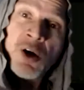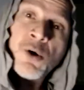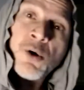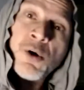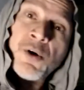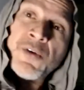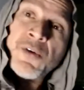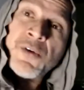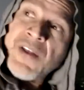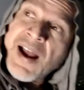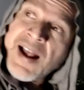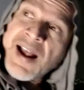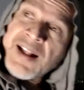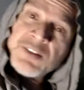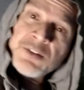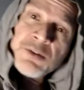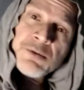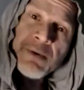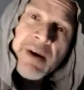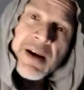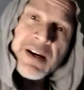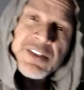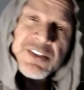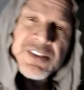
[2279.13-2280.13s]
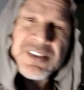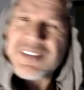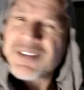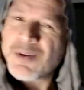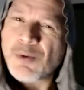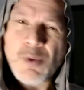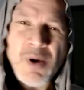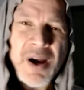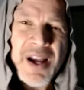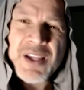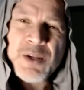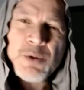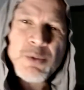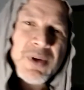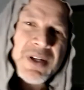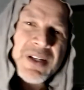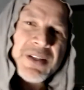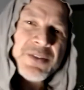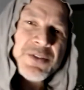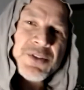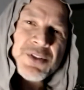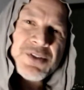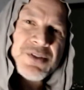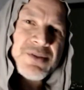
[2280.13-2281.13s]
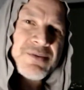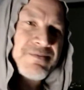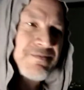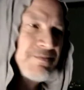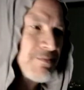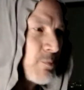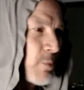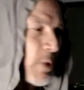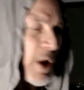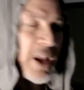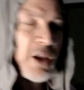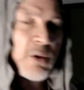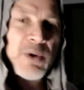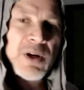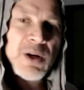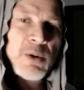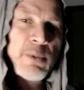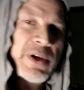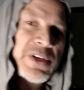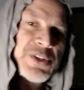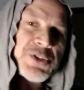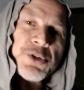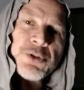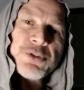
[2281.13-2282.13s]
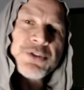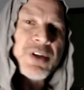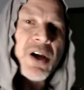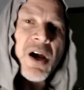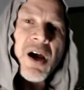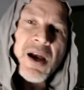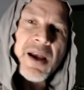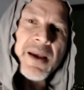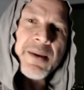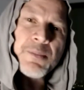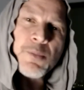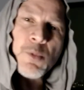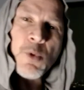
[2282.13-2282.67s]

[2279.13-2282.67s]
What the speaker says: or that direction, then why you want to waste your time?